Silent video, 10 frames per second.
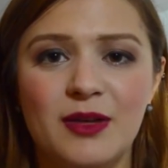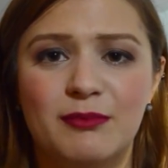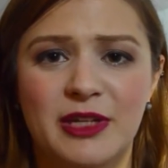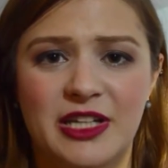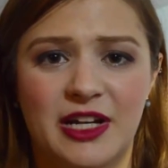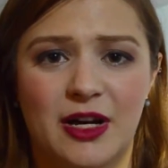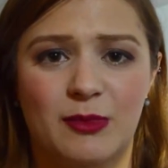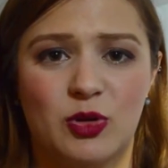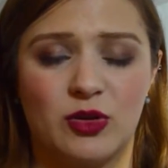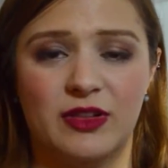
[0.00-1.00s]

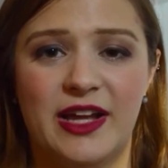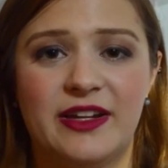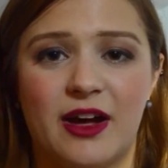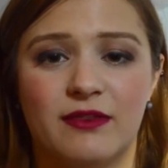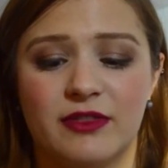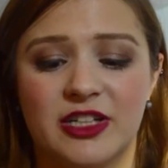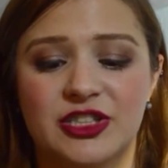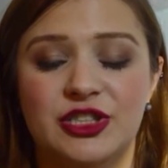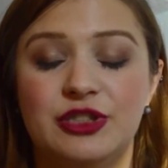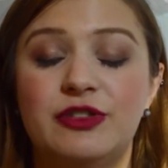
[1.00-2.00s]
medium or light
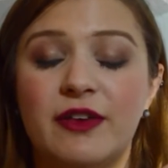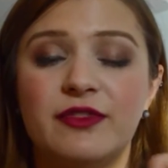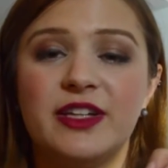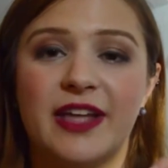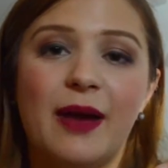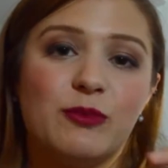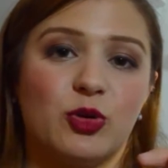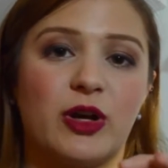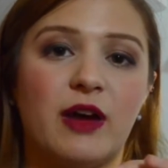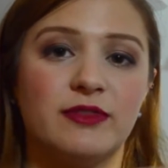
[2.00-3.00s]
coverage, you definitely get
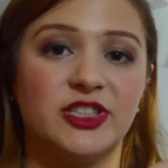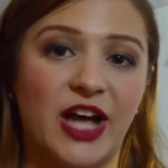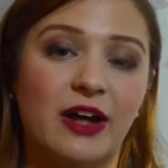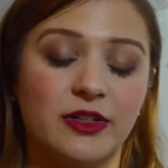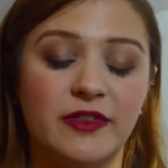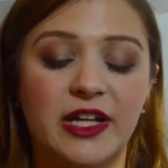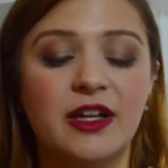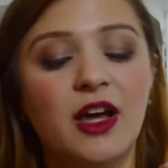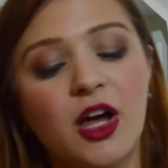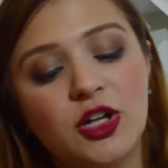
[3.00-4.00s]
more coverage out of it.
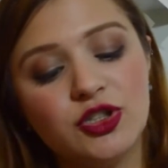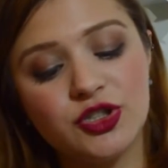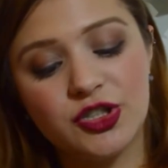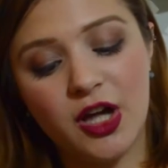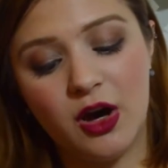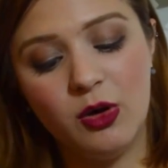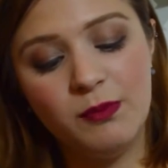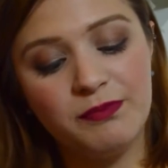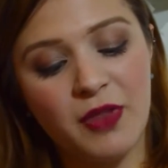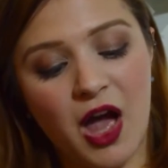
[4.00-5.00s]

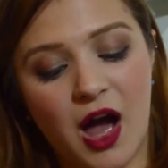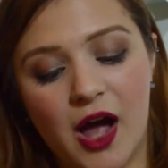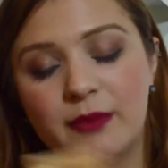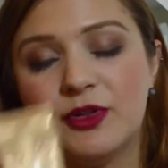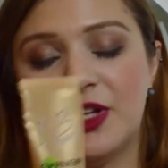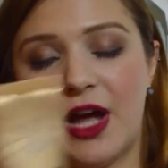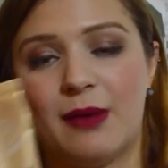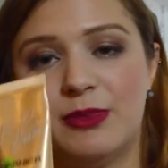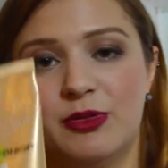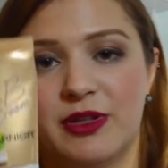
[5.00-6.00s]
So I'm really
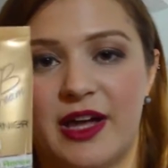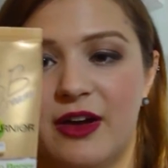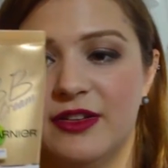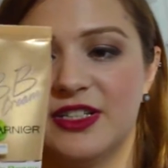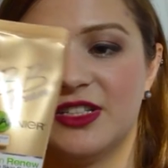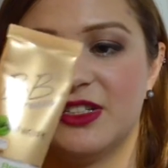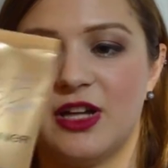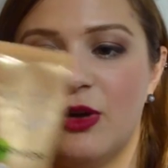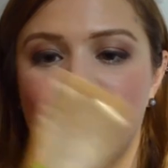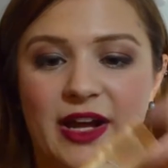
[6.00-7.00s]
happy with how this is
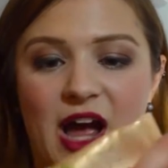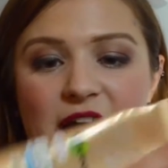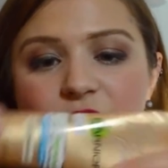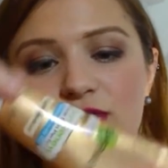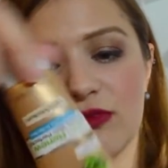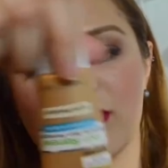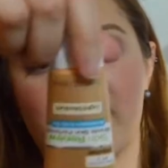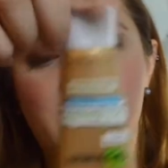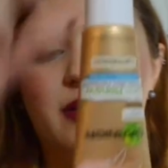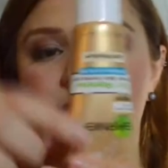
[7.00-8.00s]
going. I don't
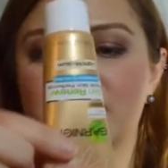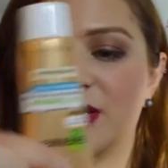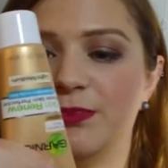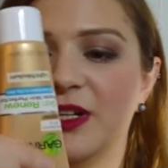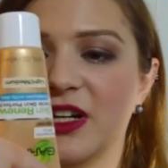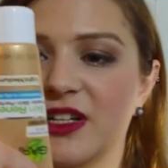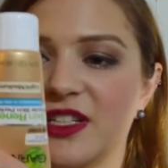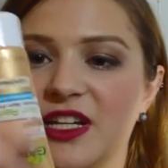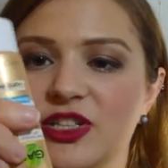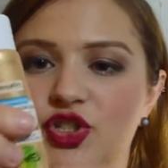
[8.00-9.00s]
write on this
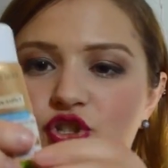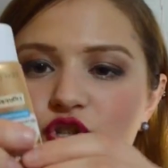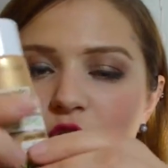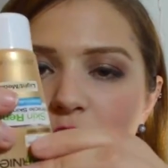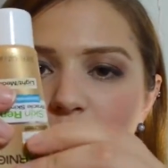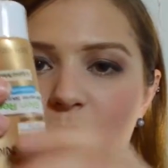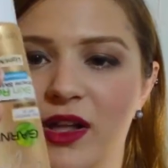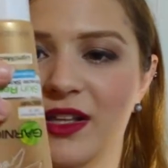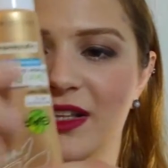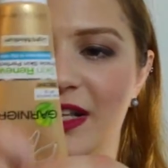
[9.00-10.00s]
because it's
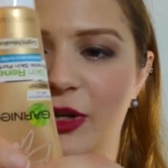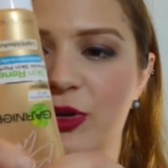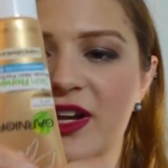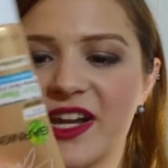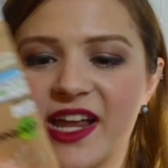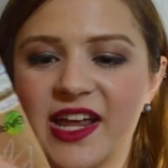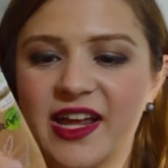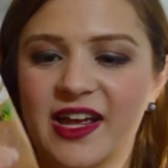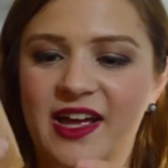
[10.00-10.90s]
so liquidy